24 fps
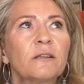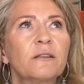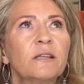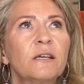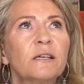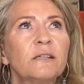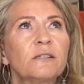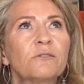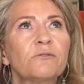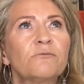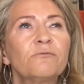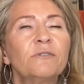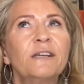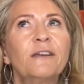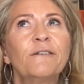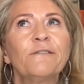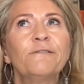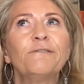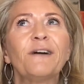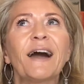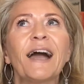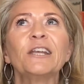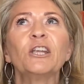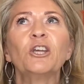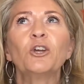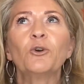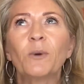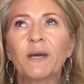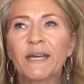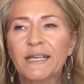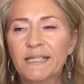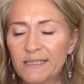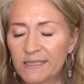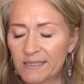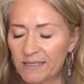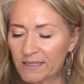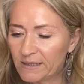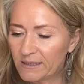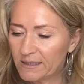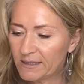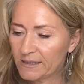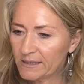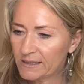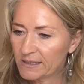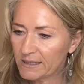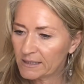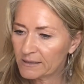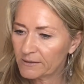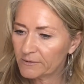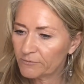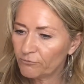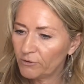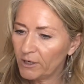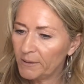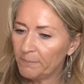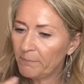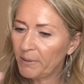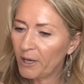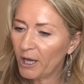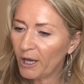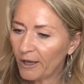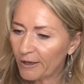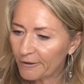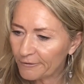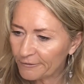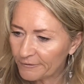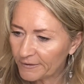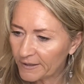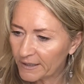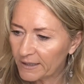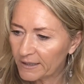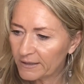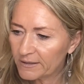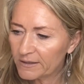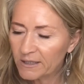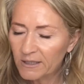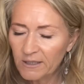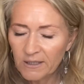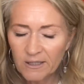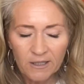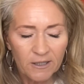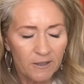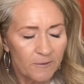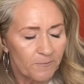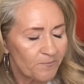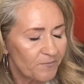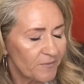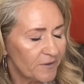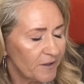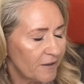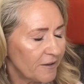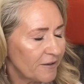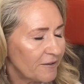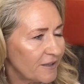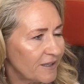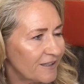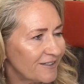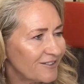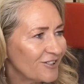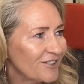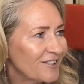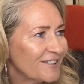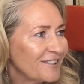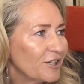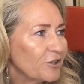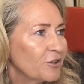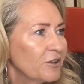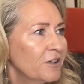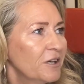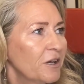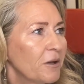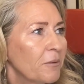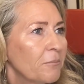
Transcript: there's reevaluating, there's this rebirthing, and they just said,